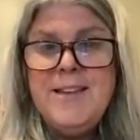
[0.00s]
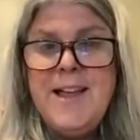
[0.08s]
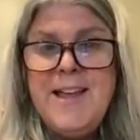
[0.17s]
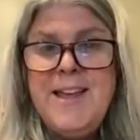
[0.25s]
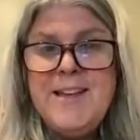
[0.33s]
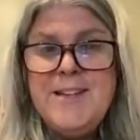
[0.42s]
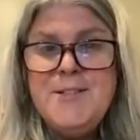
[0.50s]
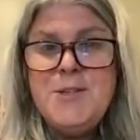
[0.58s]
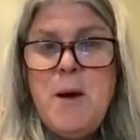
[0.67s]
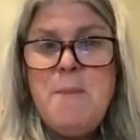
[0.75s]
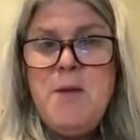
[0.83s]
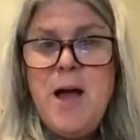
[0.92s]
Like,
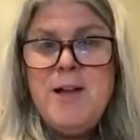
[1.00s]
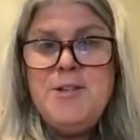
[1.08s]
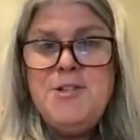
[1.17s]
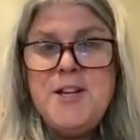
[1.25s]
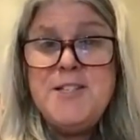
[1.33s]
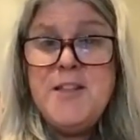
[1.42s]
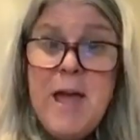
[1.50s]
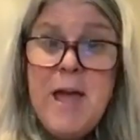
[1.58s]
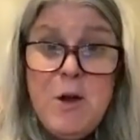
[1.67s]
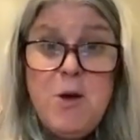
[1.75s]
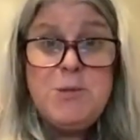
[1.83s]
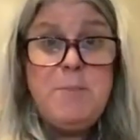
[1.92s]
so I'm not just, and
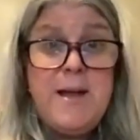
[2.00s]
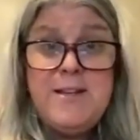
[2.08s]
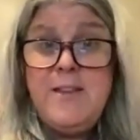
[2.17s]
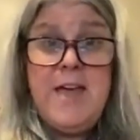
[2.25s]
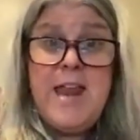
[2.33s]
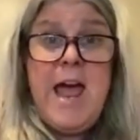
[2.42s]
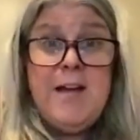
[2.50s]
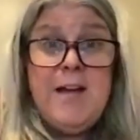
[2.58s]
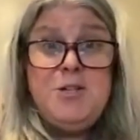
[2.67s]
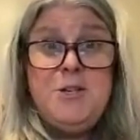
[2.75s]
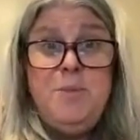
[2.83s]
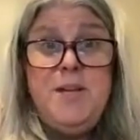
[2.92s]
that goes back to that
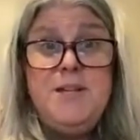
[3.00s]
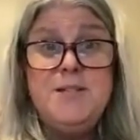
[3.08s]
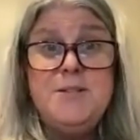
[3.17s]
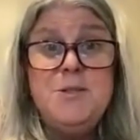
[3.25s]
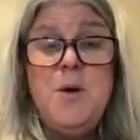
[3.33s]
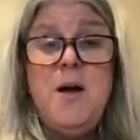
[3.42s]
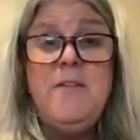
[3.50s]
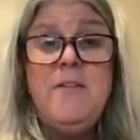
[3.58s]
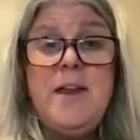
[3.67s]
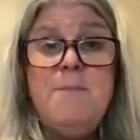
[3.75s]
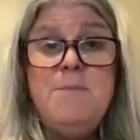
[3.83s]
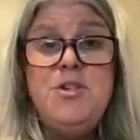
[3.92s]
action piece as well, that